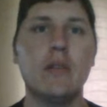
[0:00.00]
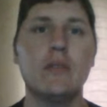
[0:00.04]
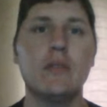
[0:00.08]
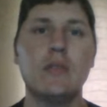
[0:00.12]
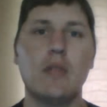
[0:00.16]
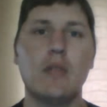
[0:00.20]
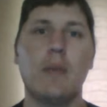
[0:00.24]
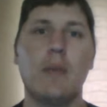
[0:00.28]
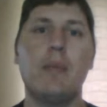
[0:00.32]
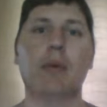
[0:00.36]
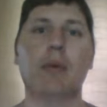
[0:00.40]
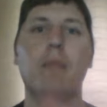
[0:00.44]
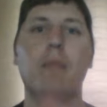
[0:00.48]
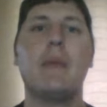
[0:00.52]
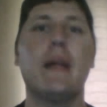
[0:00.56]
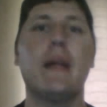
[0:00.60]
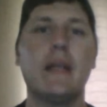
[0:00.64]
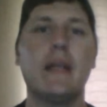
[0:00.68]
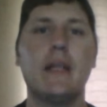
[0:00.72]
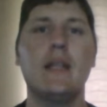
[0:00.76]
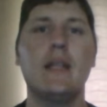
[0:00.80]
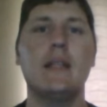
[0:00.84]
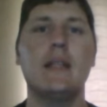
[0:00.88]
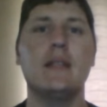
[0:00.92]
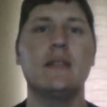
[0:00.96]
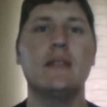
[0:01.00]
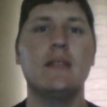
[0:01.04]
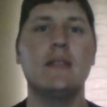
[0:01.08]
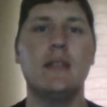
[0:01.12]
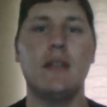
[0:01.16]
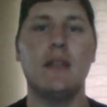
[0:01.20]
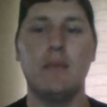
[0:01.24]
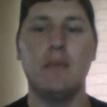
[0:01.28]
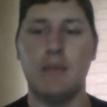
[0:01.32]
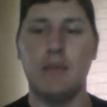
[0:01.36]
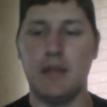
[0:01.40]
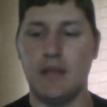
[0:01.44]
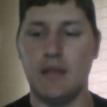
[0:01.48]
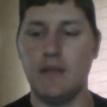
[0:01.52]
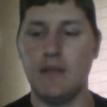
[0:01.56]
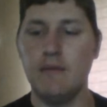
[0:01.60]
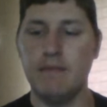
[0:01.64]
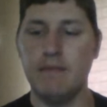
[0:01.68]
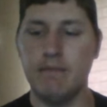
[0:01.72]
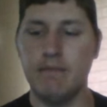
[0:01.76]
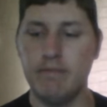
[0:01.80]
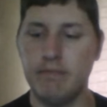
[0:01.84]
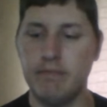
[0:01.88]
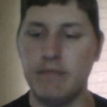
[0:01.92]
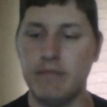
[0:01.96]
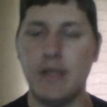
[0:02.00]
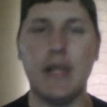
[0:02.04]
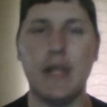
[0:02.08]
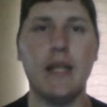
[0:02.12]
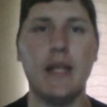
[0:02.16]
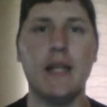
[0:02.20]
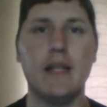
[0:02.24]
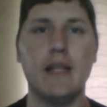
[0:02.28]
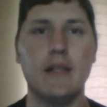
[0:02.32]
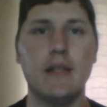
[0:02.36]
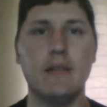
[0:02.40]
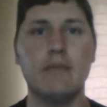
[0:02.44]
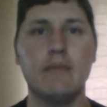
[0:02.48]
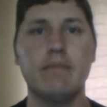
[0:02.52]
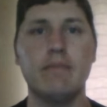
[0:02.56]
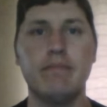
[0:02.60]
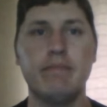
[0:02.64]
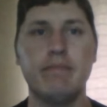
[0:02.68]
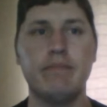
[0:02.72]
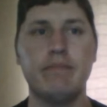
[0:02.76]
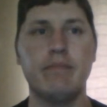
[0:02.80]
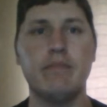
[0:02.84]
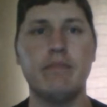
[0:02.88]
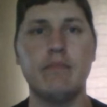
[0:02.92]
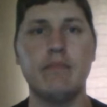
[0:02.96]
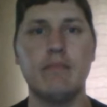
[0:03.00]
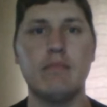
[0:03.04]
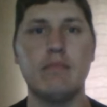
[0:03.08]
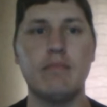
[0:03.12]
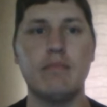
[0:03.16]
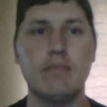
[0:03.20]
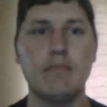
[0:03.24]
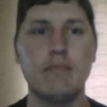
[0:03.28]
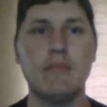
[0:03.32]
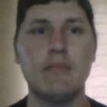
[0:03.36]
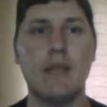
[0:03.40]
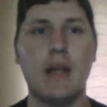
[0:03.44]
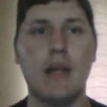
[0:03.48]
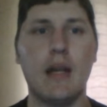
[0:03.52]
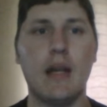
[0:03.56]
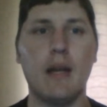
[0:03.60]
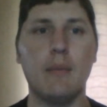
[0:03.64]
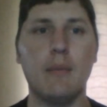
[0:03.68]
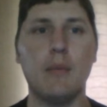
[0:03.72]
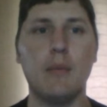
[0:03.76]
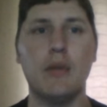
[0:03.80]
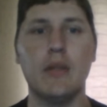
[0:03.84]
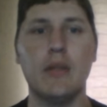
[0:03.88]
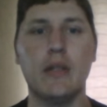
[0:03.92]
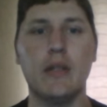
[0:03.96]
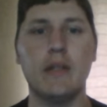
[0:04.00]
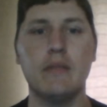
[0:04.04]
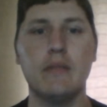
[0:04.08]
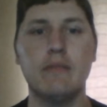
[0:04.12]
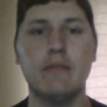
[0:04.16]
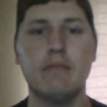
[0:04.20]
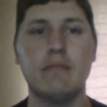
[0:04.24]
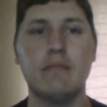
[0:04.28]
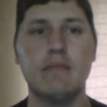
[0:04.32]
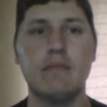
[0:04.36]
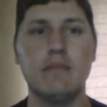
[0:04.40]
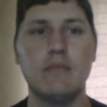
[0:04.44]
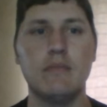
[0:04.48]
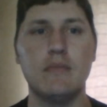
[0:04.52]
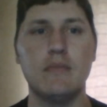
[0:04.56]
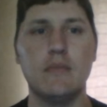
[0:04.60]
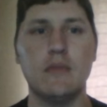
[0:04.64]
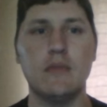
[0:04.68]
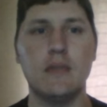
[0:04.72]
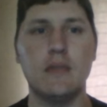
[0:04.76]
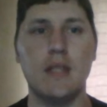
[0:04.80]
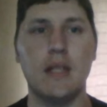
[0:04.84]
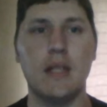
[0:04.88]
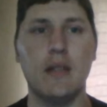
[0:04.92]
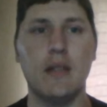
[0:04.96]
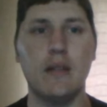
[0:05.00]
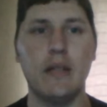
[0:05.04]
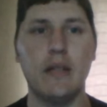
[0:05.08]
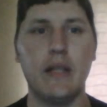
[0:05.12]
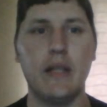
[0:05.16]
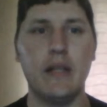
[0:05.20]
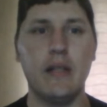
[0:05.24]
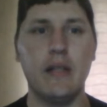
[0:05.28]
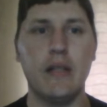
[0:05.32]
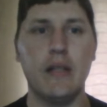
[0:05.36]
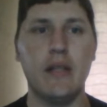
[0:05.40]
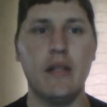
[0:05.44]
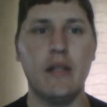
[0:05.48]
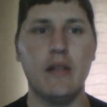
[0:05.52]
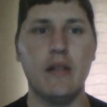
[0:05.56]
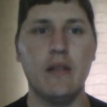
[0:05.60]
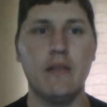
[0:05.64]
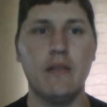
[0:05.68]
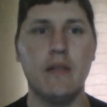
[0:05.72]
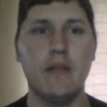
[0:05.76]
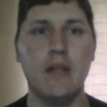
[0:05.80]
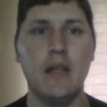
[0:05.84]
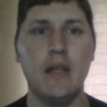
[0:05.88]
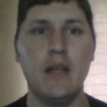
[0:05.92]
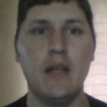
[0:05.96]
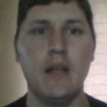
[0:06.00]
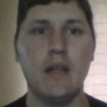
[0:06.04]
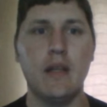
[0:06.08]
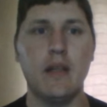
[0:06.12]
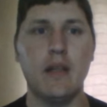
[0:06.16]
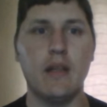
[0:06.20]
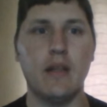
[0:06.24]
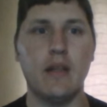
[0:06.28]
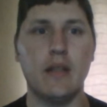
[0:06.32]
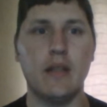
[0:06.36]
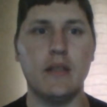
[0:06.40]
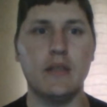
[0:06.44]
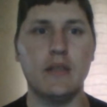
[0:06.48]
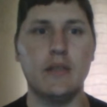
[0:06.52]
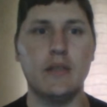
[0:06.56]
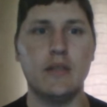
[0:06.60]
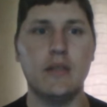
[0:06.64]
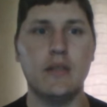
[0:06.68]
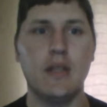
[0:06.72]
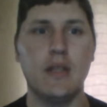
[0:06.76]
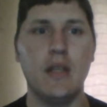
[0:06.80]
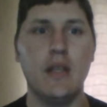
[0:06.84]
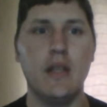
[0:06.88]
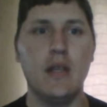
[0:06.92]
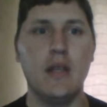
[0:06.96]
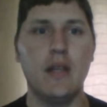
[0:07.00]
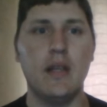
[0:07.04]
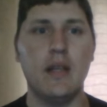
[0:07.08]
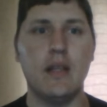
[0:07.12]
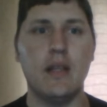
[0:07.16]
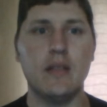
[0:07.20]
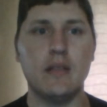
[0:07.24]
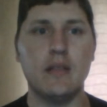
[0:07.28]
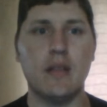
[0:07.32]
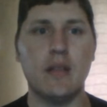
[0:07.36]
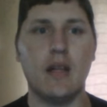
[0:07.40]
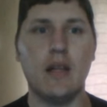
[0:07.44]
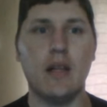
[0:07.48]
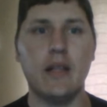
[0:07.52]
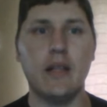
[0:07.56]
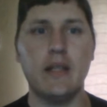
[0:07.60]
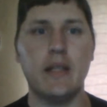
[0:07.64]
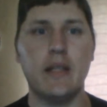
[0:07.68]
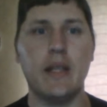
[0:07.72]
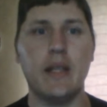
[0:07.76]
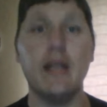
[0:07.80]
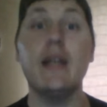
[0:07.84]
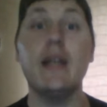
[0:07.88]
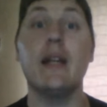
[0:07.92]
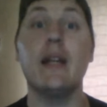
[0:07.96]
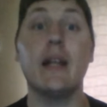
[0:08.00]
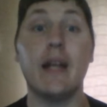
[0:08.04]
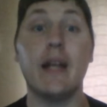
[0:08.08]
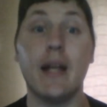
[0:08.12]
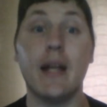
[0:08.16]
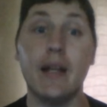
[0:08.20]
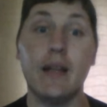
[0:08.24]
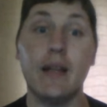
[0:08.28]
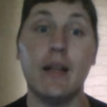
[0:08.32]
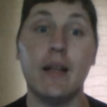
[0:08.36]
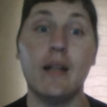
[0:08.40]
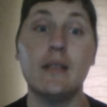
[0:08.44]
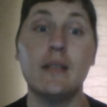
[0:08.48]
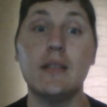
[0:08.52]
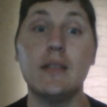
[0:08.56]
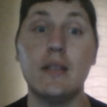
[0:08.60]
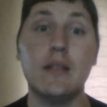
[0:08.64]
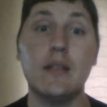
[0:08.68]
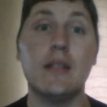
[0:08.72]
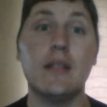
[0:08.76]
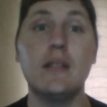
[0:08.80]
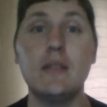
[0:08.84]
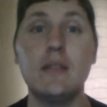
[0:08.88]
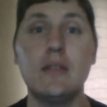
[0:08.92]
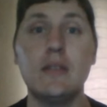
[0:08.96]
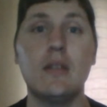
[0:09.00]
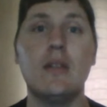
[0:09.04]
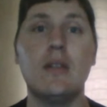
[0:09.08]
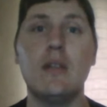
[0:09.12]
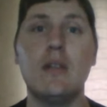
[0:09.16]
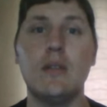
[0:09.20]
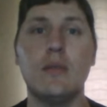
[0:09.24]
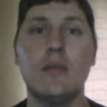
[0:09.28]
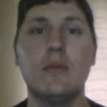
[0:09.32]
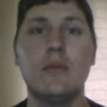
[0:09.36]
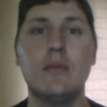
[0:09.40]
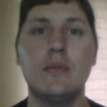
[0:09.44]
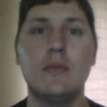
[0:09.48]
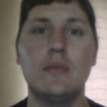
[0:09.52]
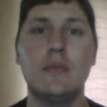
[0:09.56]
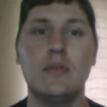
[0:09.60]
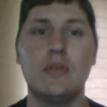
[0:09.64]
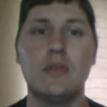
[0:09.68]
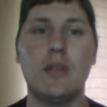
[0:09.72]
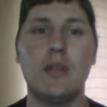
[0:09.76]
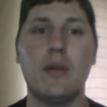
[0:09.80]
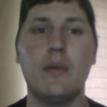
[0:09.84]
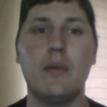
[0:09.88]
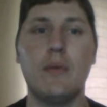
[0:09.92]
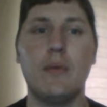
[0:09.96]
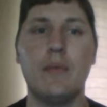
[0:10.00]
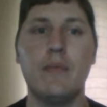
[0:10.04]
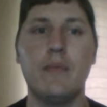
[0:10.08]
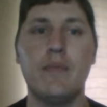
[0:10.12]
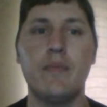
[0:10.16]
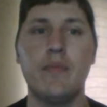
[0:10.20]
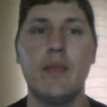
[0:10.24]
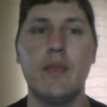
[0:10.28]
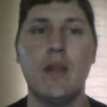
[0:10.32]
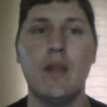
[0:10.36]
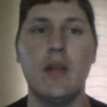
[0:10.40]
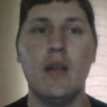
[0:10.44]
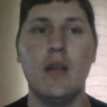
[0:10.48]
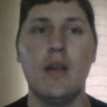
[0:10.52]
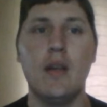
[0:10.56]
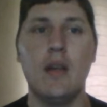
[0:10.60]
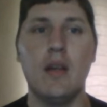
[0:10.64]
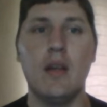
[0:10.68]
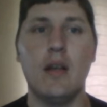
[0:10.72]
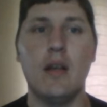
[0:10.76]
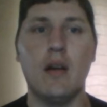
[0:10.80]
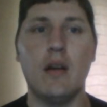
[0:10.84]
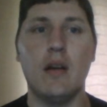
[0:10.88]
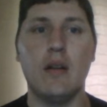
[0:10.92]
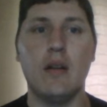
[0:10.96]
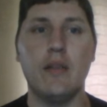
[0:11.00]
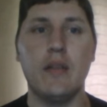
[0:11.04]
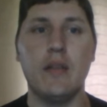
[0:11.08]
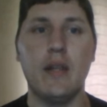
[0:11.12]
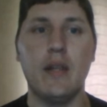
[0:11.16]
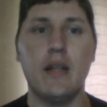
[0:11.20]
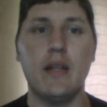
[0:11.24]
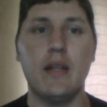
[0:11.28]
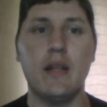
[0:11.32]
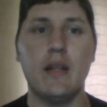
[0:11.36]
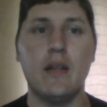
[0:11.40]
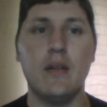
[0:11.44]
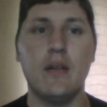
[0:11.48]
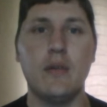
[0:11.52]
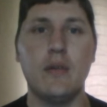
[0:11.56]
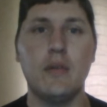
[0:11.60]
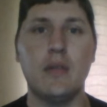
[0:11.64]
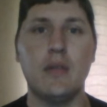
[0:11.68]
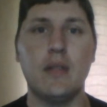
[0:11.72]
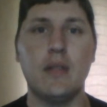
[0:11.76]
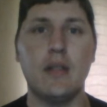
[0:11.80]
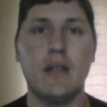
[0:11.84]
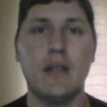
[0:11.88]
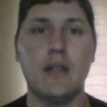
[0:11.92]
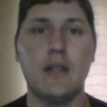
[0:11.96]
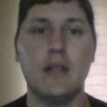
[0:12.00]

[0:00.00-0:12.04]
stop on back in and see me, and I'm gonna get on out of here because it's a hot day and I got lots of things to do. So on that note,